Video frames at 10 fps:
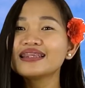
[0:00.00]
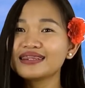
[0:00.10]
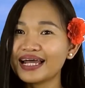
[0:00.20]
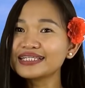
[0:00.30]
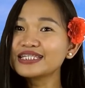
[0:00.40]

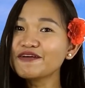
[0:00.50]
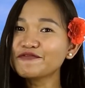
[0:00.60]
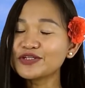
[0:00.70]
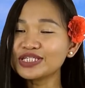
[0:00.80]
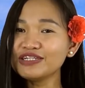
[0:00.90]
Less time
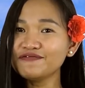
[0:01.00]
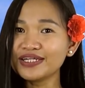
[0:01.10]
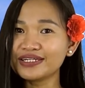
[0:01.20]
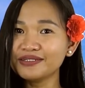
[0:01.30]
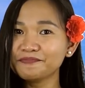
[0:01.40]
for
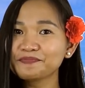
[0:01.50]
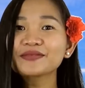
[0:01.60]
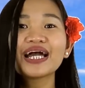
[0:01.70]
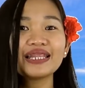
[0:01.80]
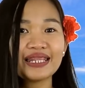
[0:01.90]
TV,
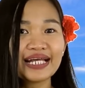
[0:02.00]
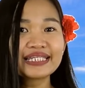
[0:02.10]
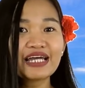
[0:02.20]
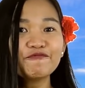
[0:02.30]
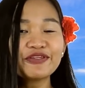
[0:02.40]

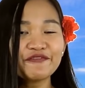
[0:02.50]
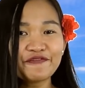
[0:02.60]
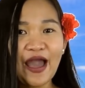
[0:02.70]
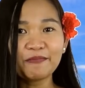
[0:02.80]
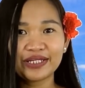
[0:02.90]
less time with the
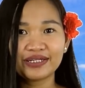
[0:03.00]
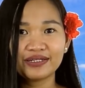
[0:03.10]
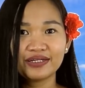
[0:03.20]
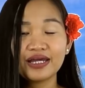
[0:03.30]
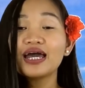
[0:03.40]
family,
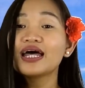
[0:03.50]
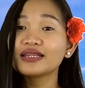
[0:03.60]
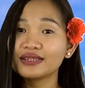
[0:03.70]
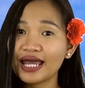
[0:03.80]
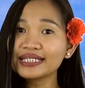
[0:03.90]

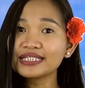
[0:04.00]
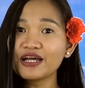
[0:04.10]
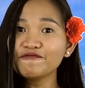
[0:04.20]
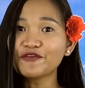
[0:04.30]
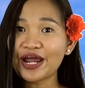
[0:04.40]
less
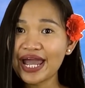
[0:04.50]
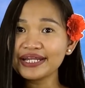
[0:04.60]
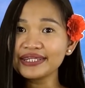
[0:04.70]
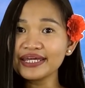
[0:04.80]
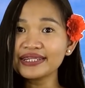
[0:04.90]
time for
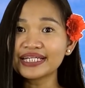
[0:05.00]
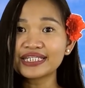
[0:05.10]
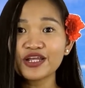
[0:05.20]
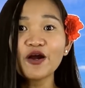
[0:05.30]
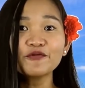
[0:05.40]
anything
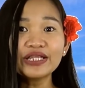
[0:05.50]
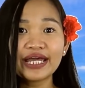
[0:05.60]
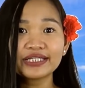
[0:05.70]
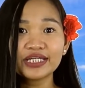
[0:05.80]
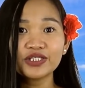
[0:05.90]
that's not
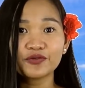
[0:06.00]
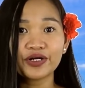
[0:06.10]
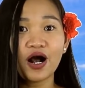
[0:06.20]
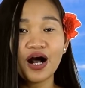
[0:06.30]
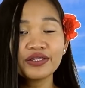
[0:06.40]
related to
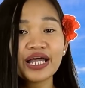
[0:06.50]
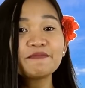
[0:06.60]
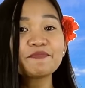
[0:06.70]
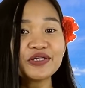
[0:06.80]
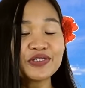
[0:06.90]
her
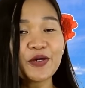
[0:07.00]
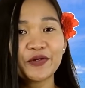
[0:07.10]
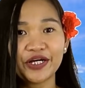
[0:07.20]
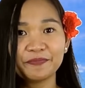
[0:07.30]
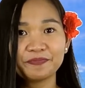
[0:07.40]
online
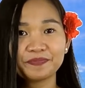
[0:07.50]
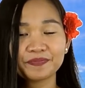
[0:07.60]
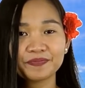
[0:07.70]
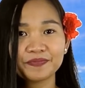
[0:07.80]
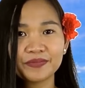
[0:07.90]
persona.
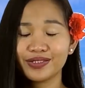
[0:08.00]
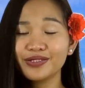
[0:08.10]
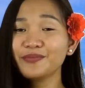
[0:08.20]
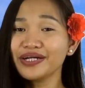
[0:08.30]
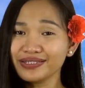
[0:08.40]

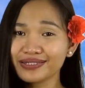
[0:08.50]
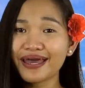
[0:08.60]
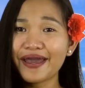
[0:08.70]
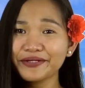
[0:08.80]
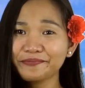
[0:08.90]
You might
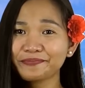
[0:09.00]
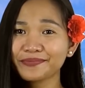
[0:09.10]
say,